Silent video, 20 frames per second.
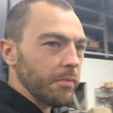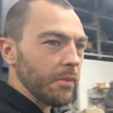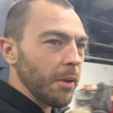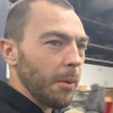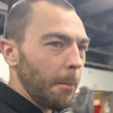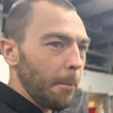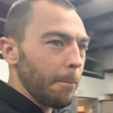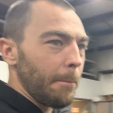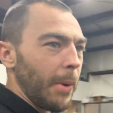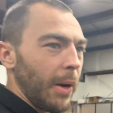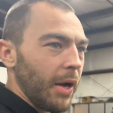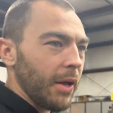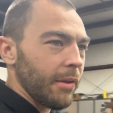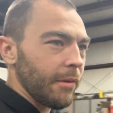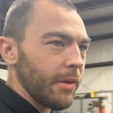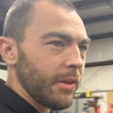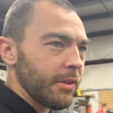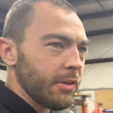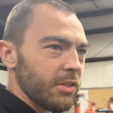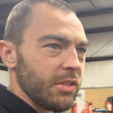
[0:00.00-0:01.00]

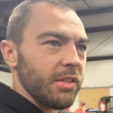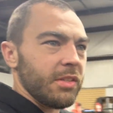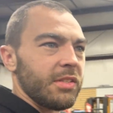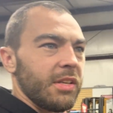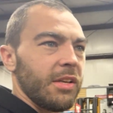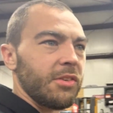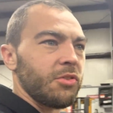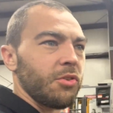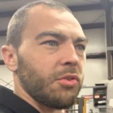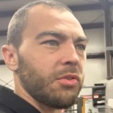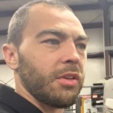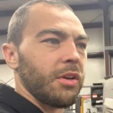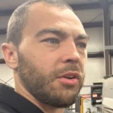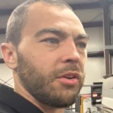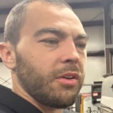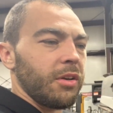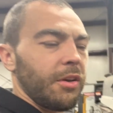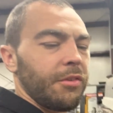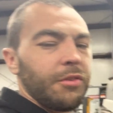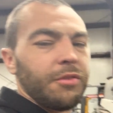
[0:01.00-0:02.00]
But there's an inside joke there
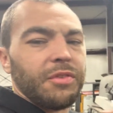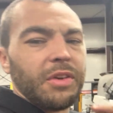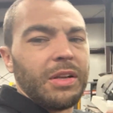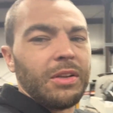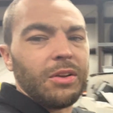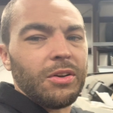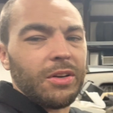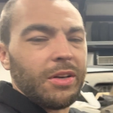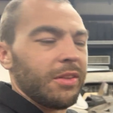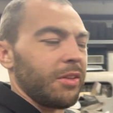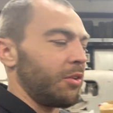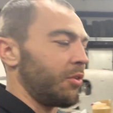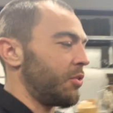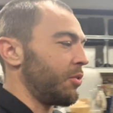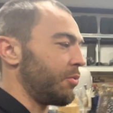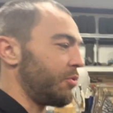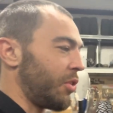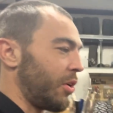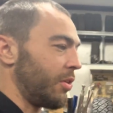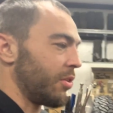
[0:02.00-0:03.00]
if you follow along on the
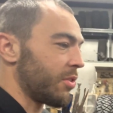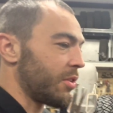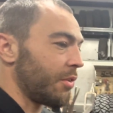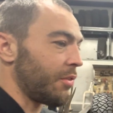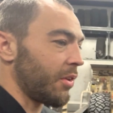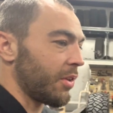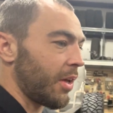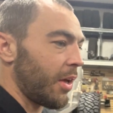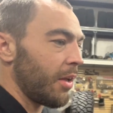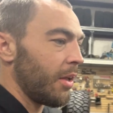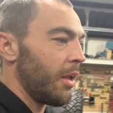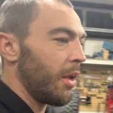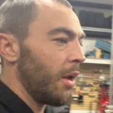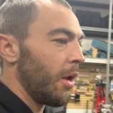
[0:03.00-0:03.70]
YouTube channel and stuff like that.